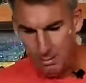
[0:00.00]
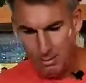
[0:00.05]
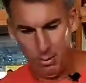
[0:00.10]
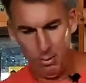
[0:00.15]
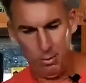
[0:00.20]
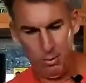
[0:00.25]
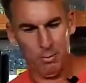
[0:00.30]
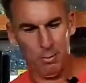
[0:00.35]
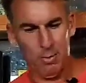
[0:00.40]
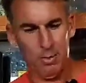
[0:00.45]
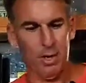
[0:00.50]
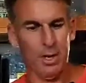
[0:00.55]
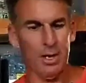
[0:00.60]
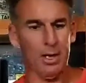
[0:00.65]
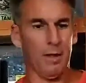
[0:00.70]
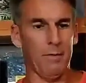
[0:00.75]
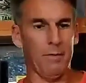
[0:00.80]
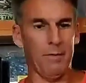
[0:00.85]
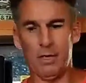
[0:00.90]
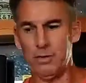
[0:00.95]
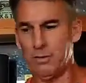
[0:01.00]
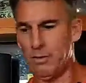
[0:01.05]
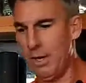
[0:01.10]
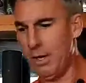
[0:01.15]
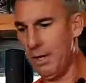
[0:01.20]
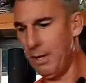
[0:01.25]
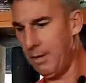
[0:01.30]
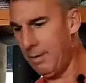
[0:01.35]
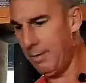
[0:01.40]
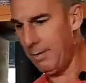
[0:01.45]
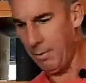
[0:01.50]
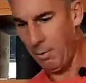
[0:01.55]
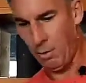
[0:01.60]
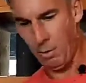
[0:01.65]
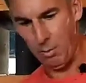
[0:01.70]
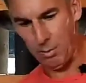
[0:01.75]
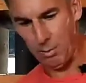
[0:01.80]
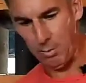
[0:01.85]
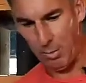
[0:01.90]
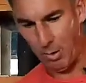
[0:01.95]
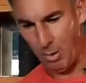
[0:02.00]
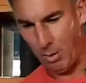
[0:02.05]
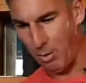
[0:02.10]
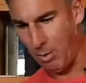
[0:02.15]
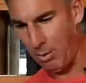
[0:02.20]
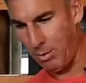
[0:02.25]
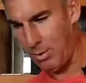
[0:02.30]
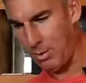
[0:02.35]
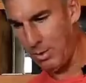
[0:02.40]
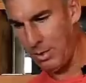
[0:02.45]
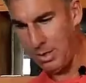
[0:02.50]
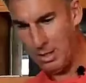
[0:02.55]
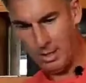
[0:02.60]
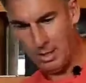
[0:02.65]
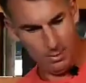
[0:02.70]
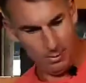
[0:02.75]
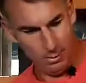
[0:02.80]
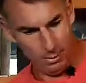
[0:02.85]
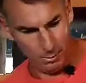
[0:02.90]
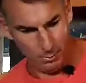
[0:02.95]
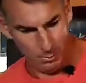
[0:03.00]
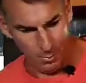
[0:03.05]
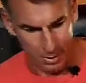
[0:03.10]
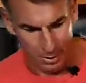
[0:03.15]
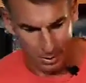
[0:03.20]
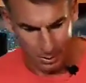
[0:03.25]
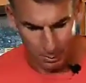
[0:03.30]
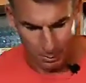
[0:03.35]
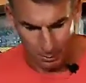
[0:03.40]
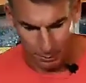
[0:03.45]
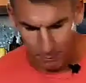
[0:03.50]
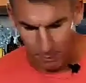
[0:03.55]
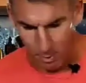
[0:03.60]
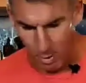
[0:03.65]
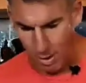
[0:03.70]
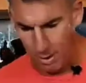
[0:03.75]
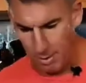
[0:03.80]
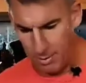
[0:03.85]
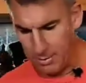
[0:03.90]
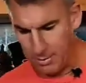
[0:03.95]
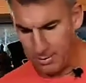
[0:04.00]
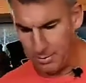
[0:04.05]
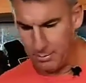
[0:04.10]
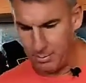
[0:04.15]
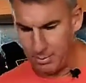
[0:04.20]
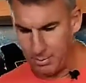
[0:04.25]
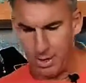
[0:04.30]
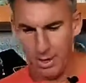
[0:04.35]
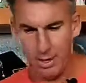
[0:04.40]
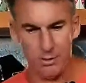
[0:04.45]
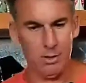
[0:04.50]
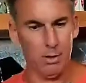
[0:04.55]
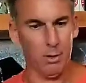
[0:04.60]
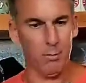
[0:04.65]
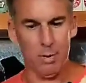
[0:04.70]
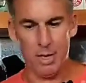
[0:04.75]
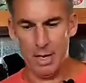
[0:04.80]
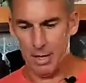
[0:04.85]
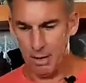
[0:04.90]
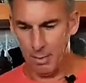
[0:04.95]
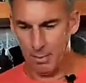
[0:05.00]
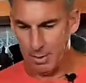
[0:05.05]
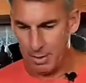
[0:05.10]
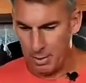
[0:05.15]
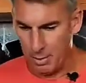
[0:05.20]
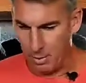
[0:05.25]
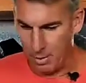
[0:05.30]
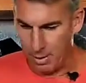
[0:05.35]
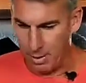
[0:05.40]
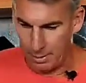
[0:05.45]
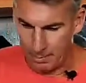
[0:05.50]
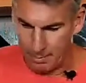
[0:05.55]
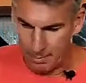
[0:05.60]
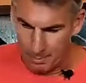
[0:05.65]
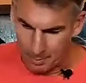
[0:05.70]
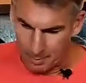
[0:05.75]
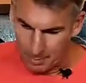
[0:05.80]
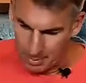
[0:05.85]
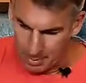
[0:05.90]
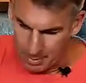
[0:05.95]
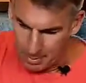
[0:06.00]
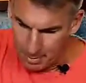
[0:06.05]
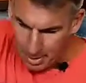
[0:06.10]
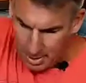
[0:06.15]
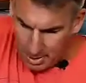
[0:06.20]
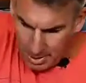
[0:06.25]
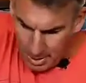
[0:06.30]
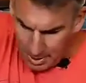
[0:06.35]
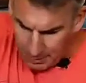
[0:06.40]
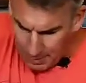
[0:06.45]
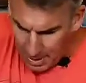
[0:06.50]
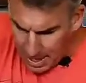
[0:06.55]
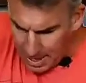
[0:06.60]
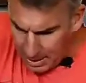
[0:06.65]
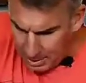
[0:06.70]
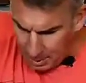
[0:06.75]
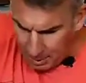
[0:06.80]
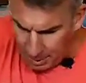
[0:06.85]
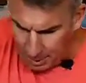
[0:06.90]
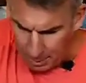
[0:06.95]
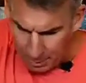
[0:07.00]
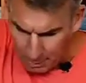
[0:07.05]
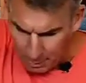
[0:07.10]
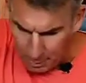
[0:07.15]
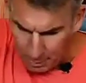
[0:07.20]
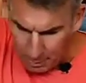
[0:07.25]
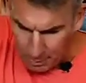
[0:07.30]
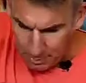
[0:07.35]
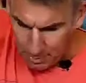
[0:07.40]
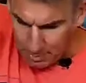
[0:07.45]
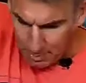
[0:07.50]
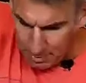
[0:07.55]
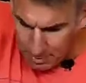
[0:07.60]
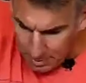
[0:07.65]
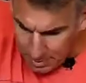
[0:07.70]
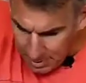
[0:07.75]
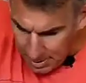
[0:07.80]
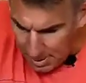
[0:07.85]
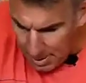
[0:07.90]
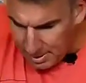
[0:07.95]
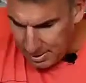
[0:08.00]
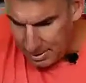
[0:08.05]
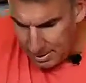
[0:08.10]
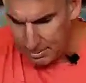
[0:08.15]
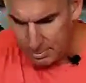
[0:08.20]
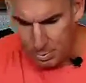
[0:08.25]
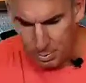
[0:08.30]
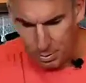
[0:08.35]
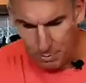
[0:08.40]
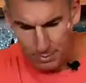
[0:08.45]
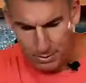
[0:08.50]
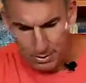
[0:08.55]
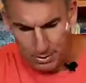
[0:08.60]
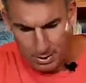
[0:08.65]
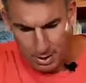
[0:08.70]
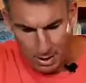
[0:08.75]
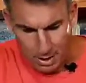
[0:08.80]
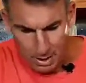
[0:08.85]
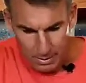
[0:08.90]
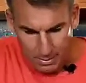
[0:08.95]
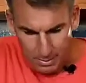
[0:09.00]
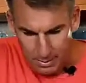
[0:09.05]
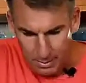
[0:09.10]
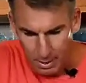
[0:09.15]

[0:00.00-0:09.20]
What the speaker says: Boom. Now you got these right here. Throw them in the bowl. Those are ready to go in the fryer. This one here is a little bigger. I'm going to go like cut that into like thirds. That's perfect size.